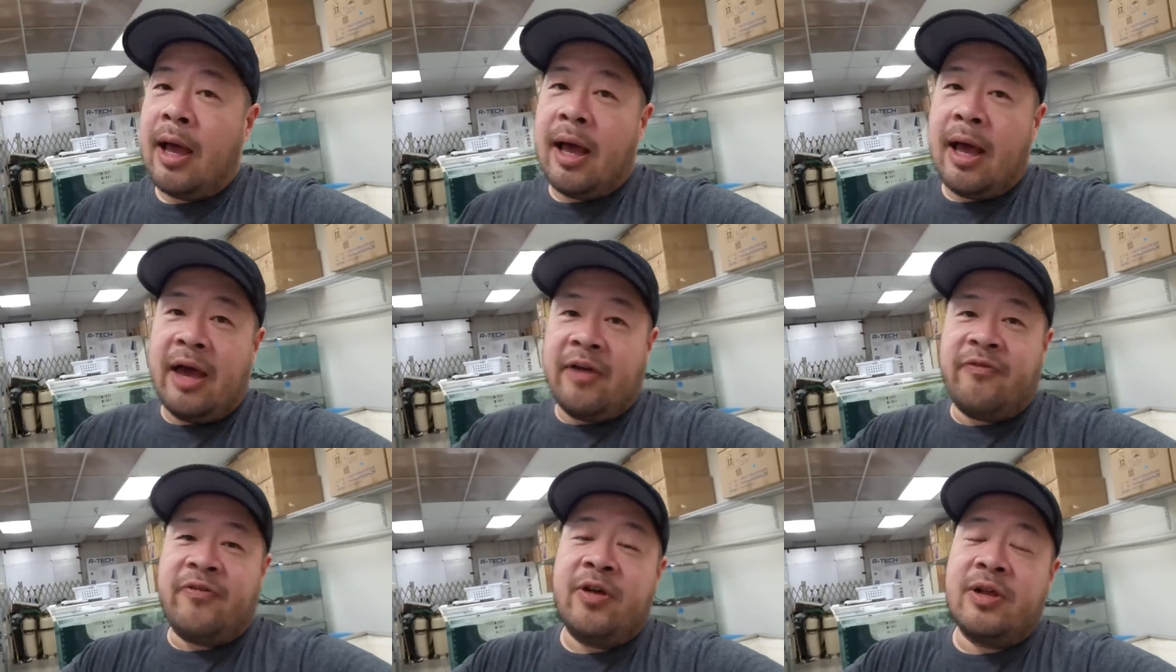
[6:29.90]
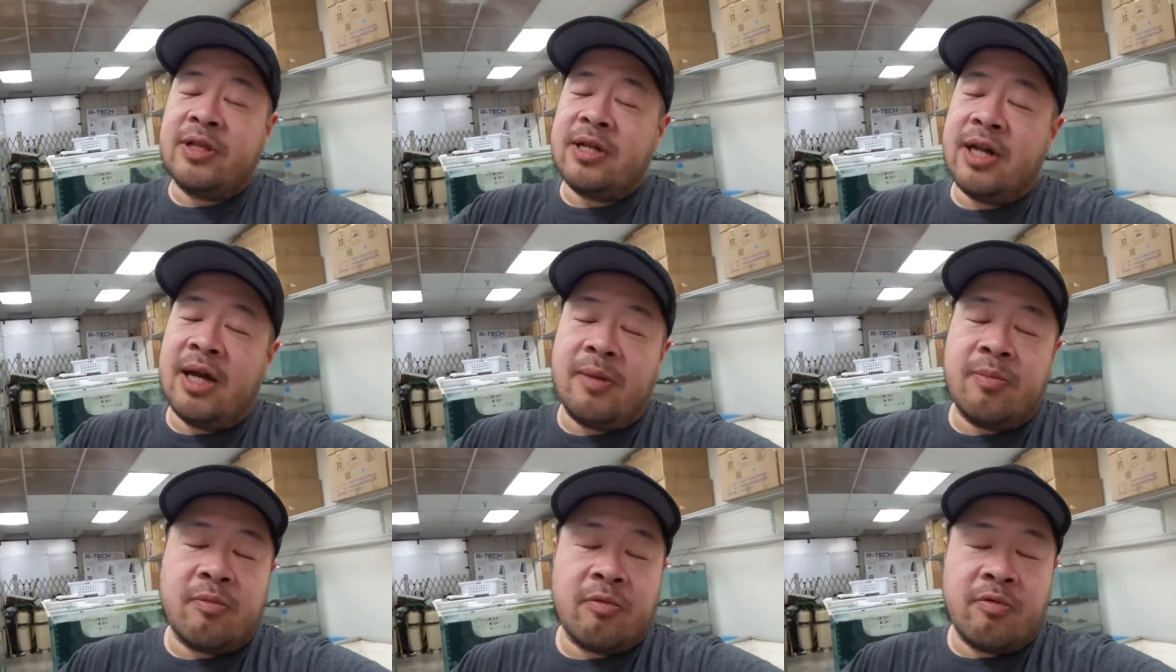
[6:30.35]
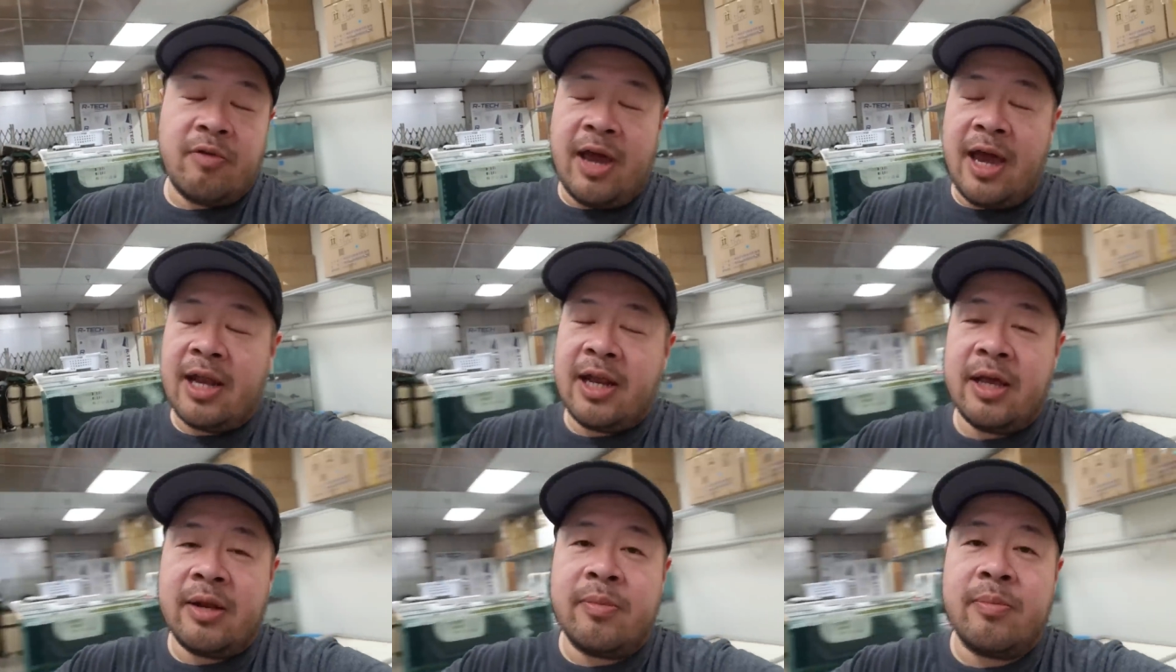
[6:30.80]
I filled it up,
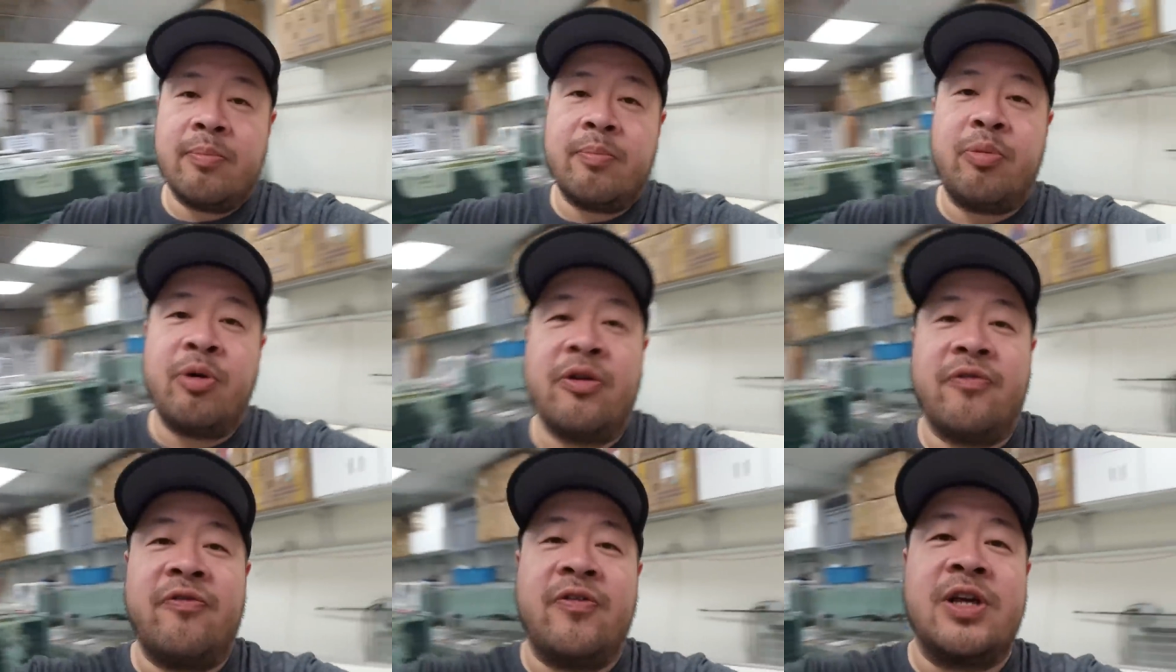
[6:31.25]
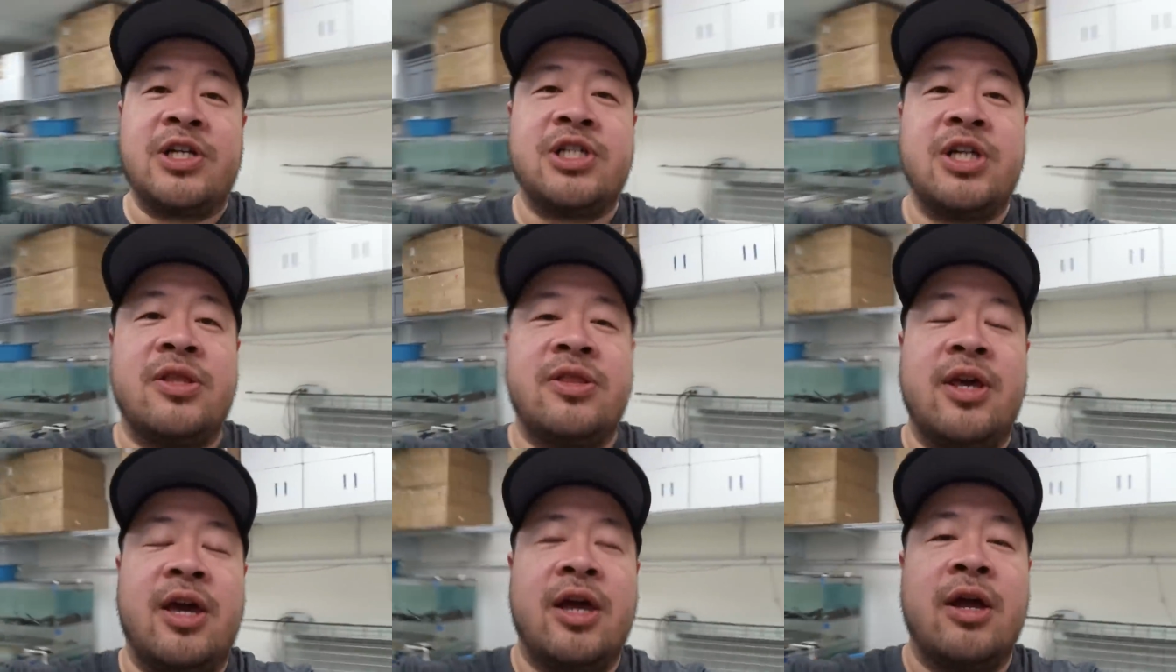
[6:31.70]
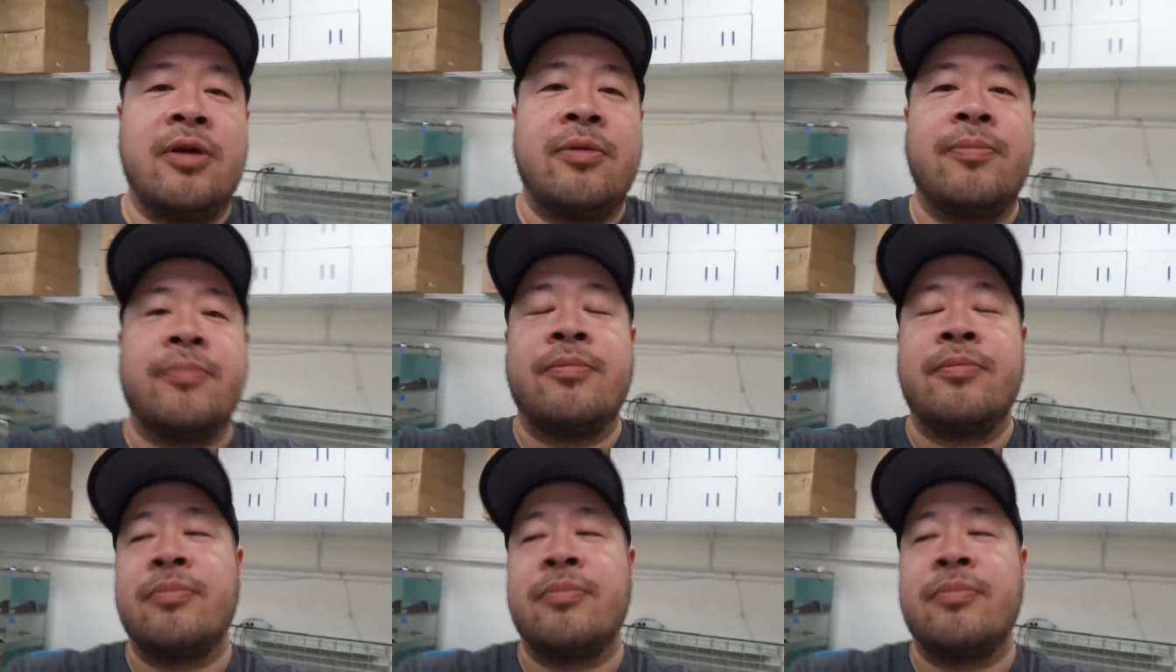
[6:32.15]
ran it, put fish in there.